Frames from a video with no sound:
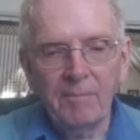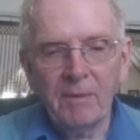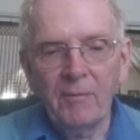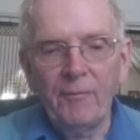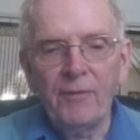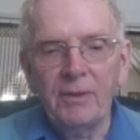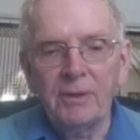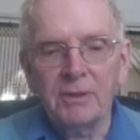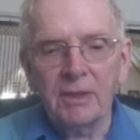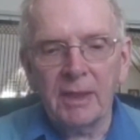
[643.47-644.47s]
We feed
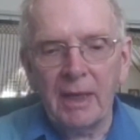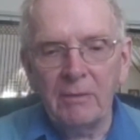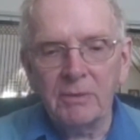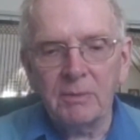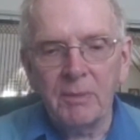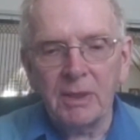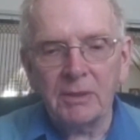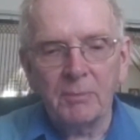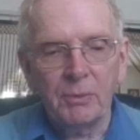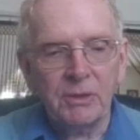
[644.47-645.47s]
it to the cows, it makes
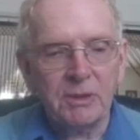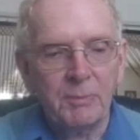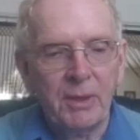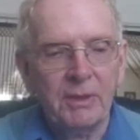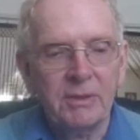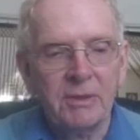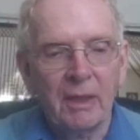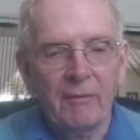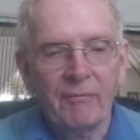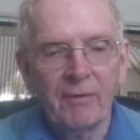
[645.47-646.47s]
the butter spread
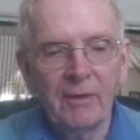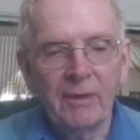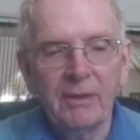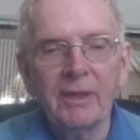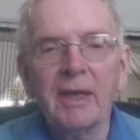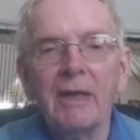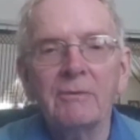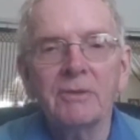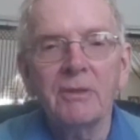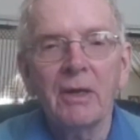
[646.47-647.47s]
itself, and the
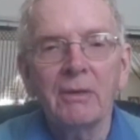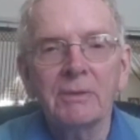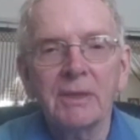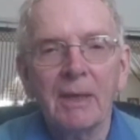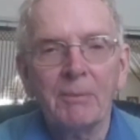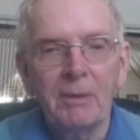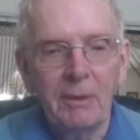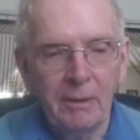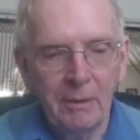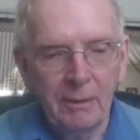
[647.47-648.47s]
cows are always happy.
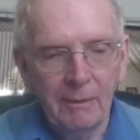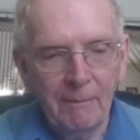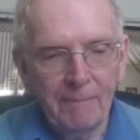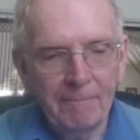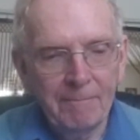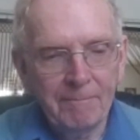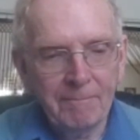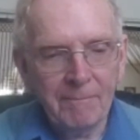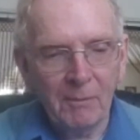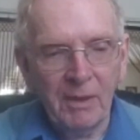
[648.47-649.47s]

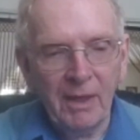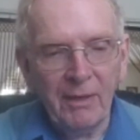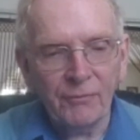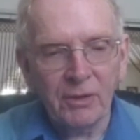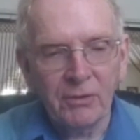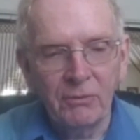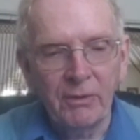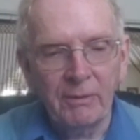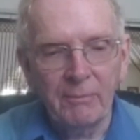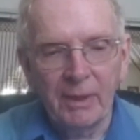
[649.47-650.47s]
Well, I have to grow
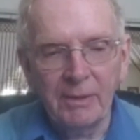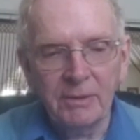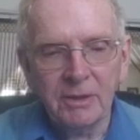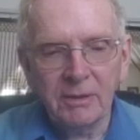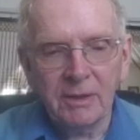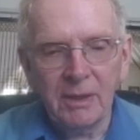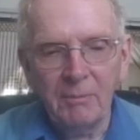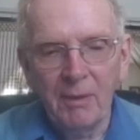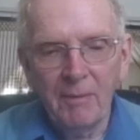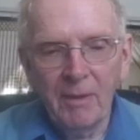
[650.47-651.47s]
it, man, said Gabe.
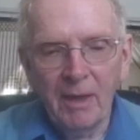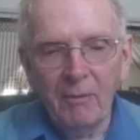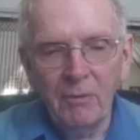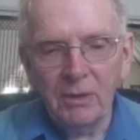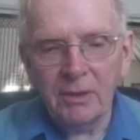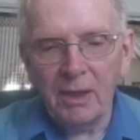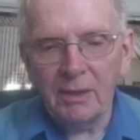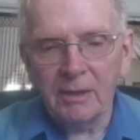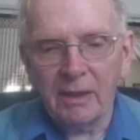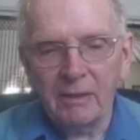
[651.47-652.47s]
I worked hard
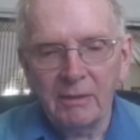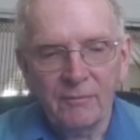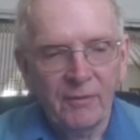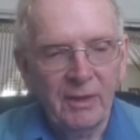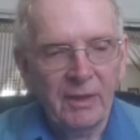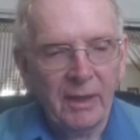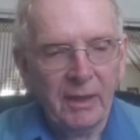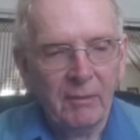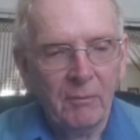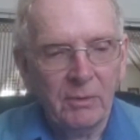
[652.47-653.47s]
to get this field like
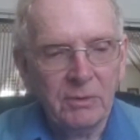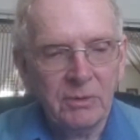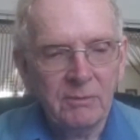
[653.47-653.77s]
it was.